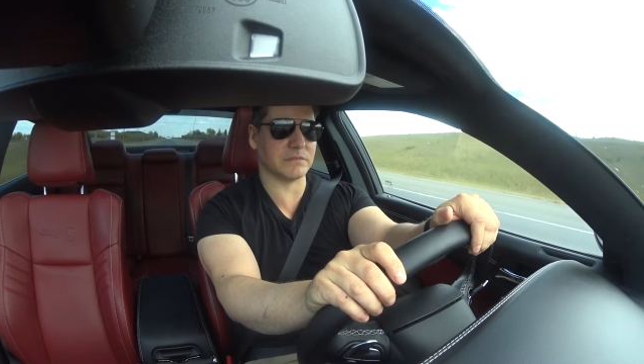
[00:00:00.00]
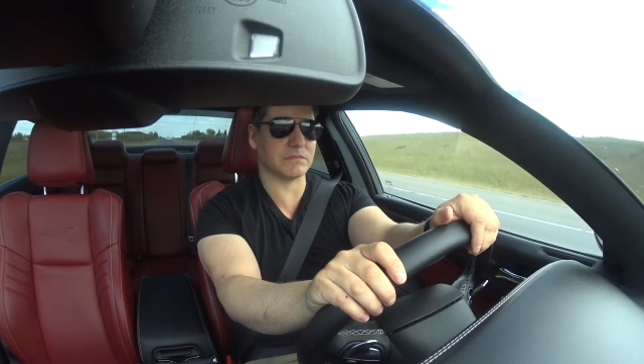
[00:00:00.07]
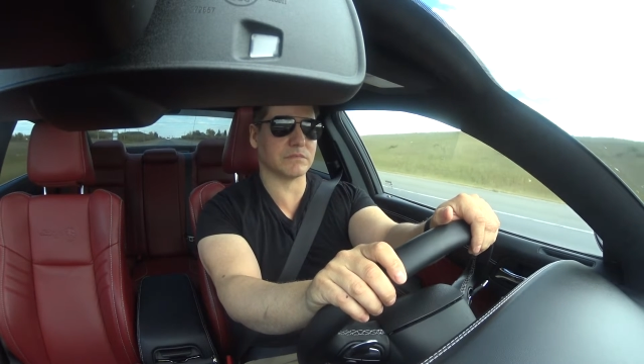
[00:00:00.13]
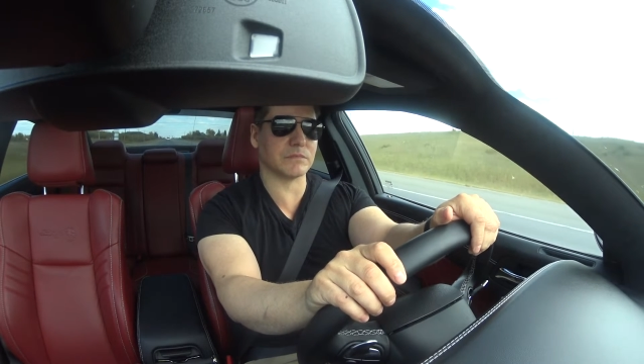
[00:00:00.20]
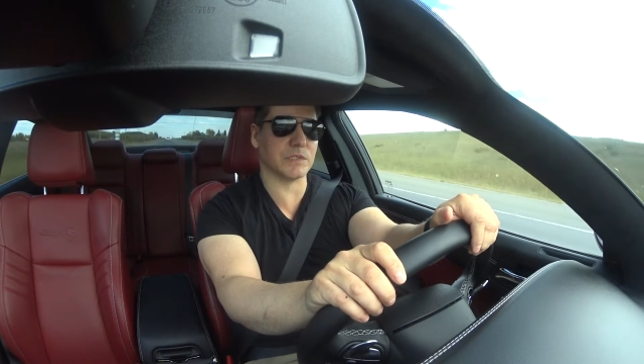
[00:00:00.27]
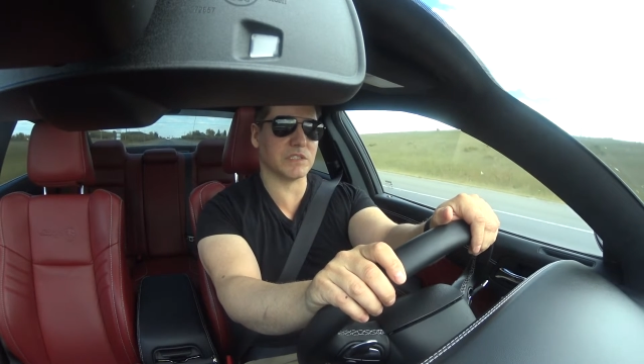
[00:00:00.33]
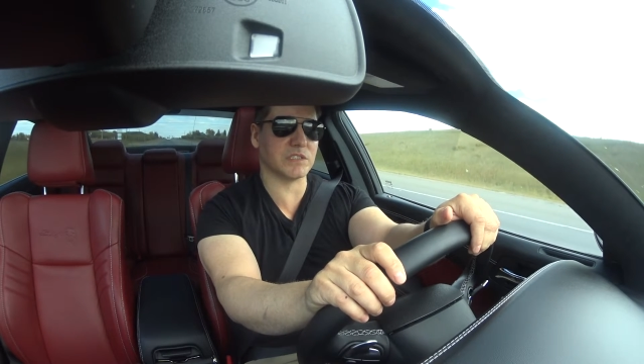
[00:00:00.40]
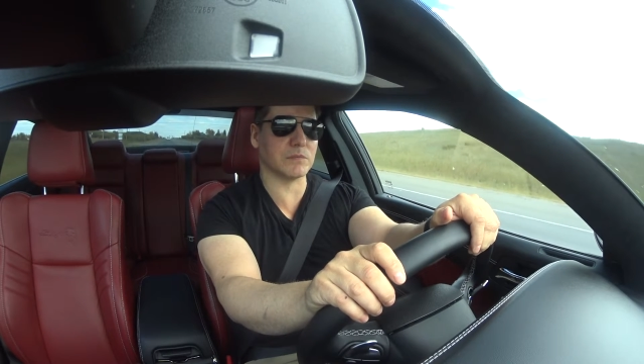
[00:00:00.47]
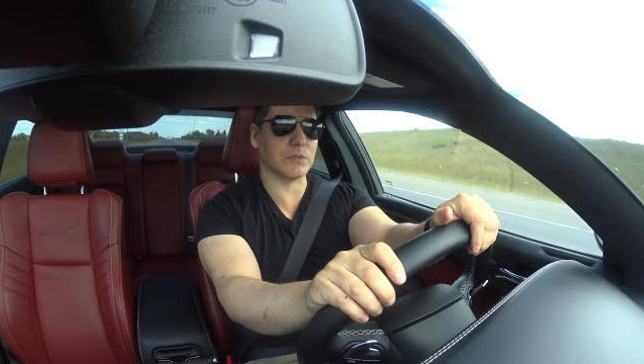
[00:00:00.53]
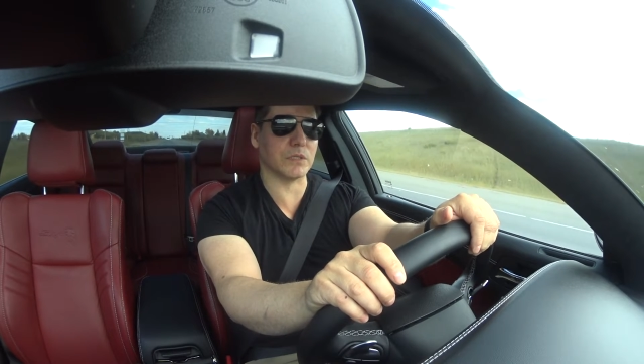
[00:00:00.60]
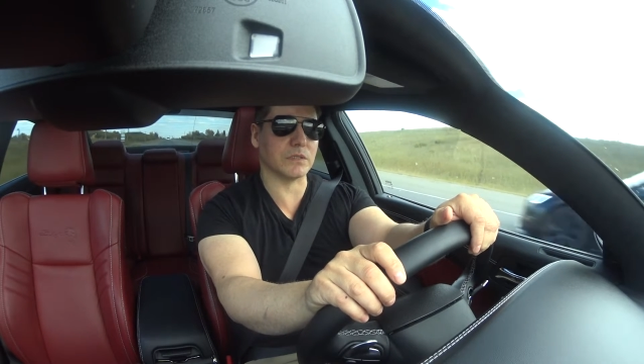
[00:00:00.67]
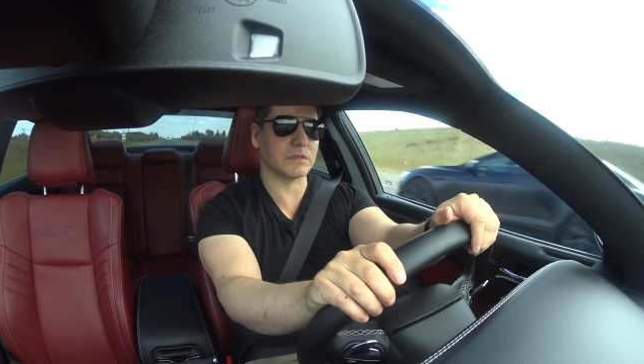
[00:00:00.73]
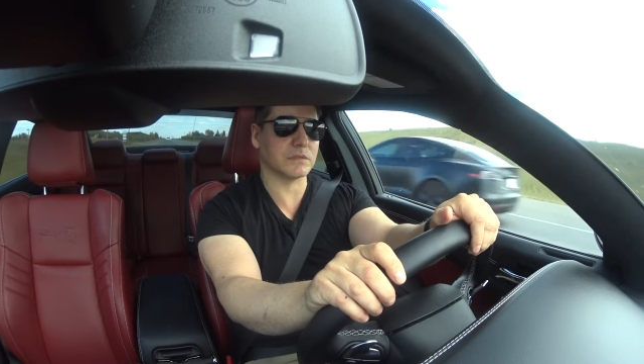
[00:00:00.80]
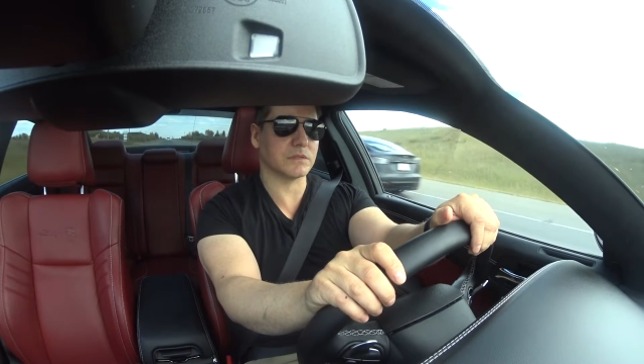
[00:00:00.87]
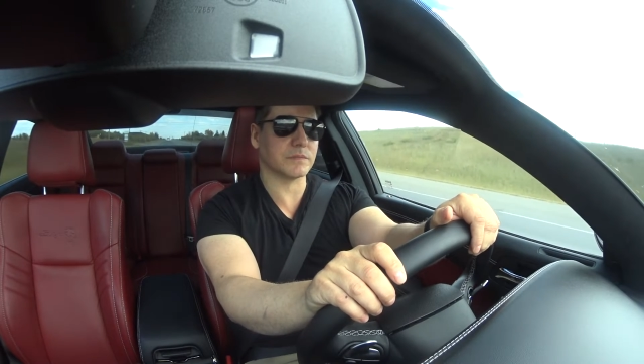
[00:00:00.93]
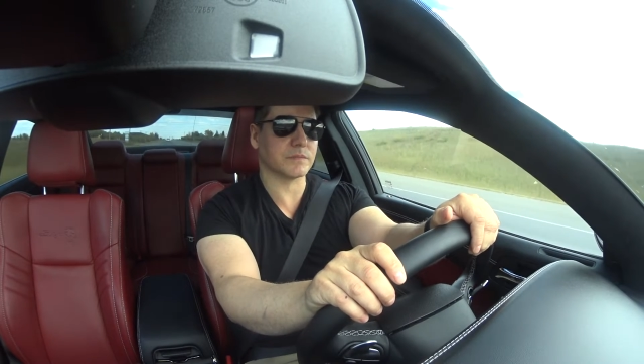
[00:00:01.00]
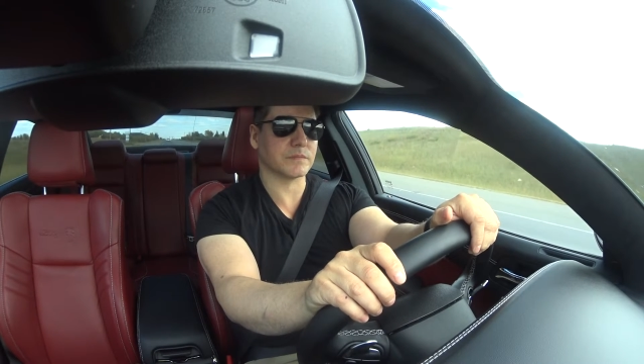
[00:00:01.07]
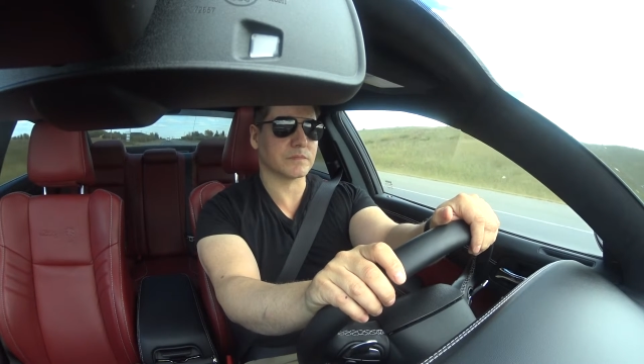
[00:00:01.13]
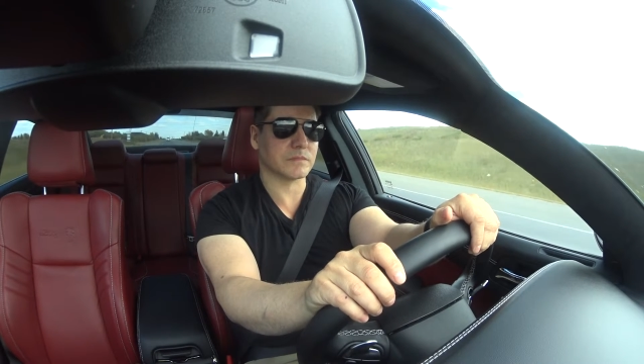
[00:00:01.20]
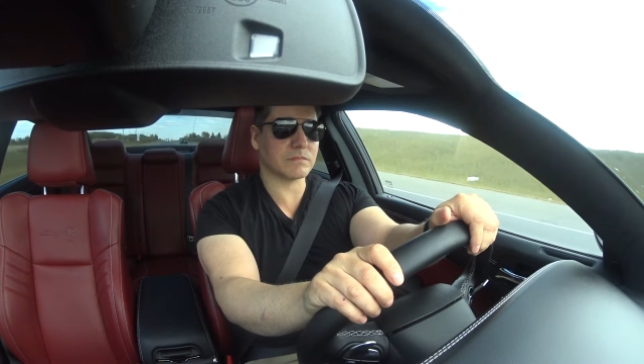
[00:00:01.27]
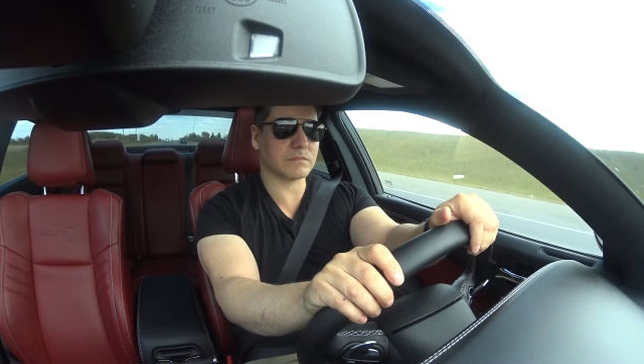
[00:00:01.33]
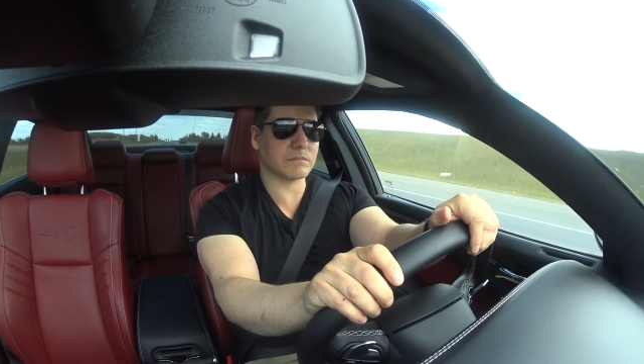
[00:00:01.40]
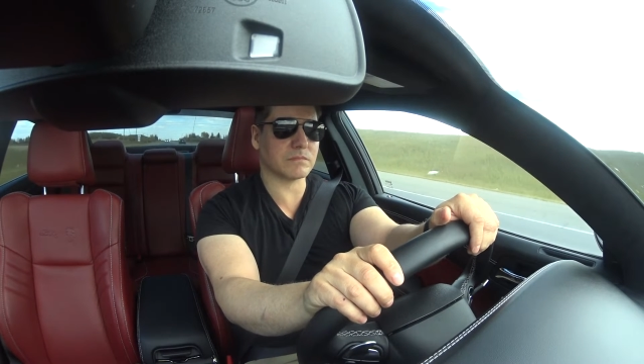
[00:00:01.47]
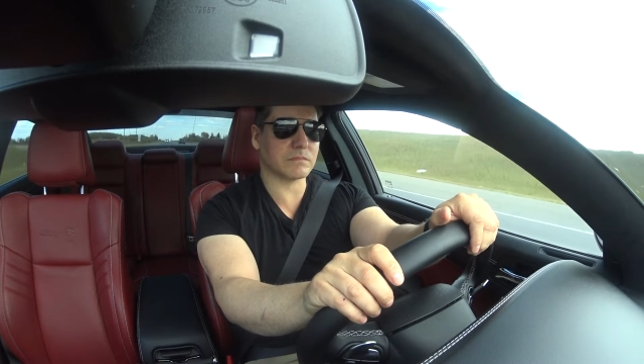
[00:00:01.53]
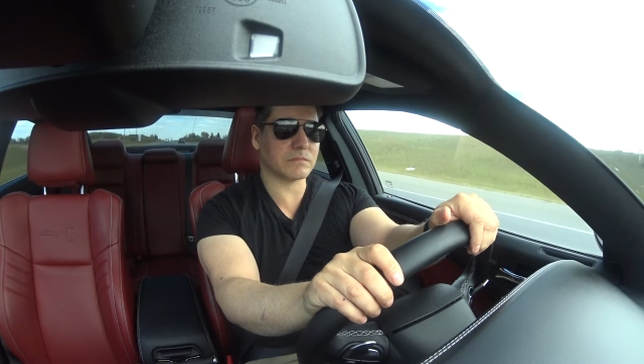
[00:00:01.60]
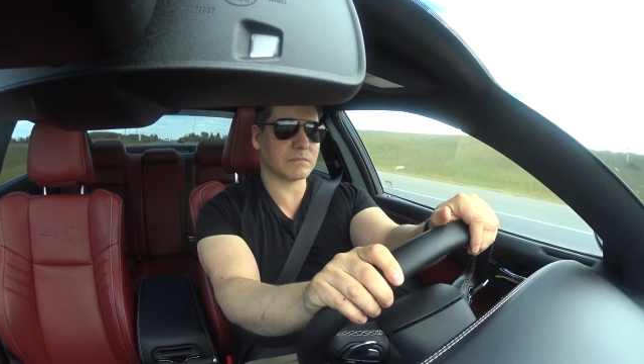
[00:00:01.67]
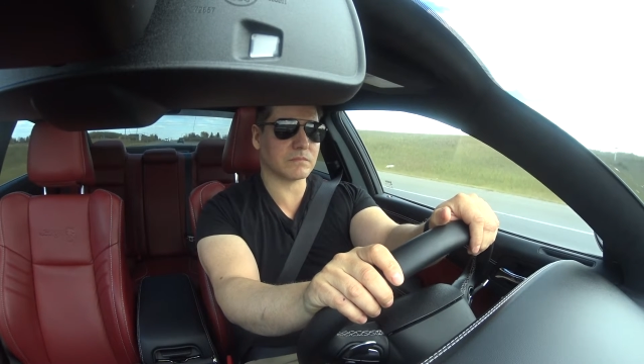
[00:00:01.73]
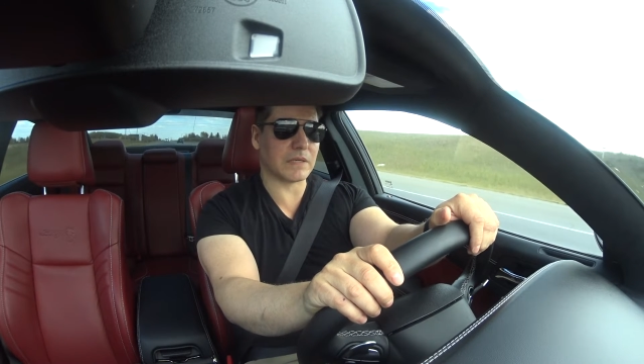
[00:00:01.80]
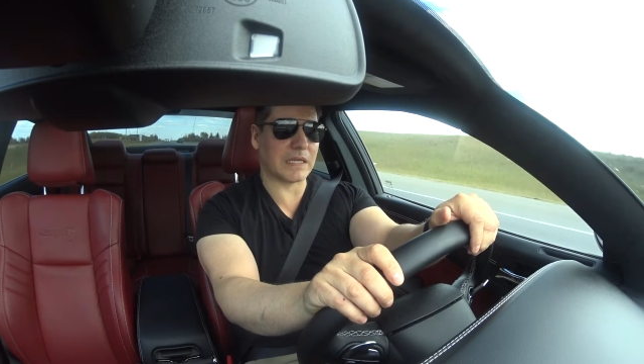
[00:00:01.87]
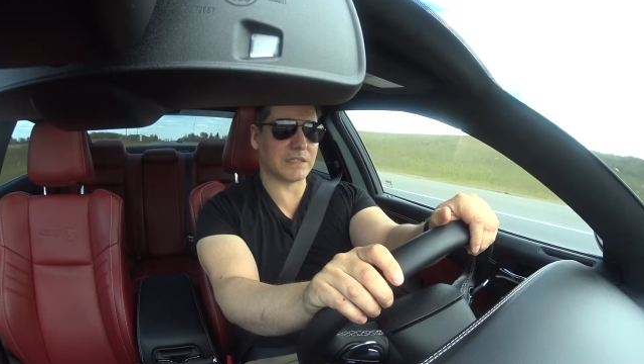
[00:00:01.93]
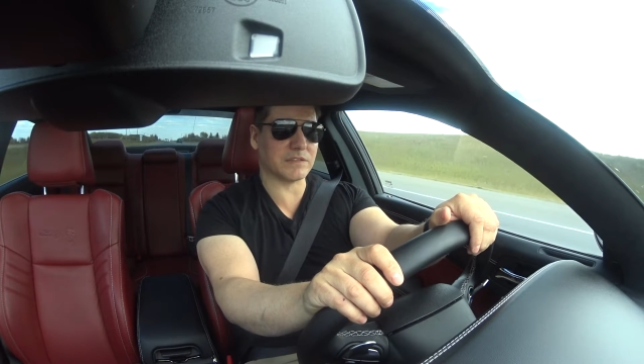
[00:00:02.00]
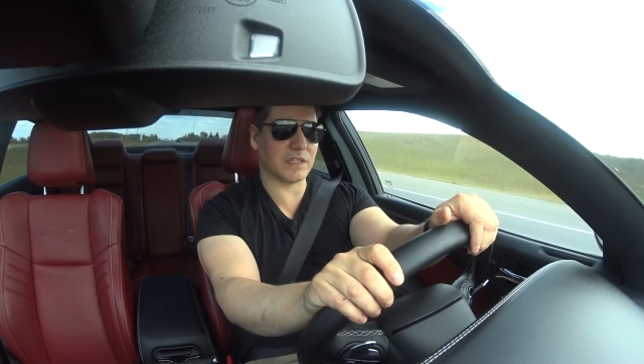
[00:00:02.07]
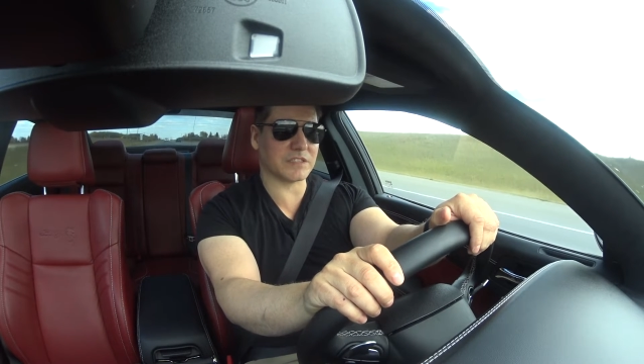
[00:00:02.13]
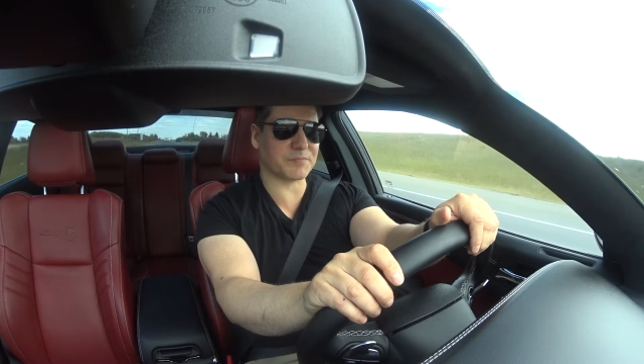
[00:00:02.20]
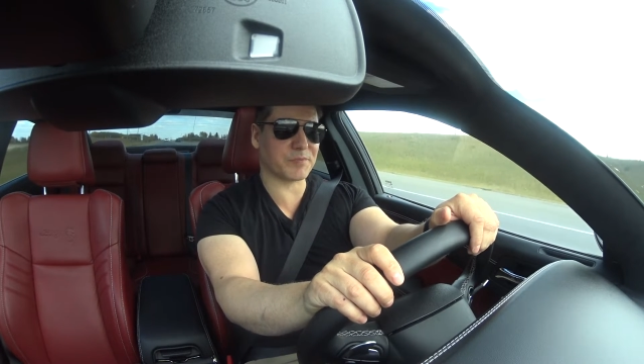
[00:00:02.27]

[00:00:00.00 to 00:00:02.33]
reasonable. And it takes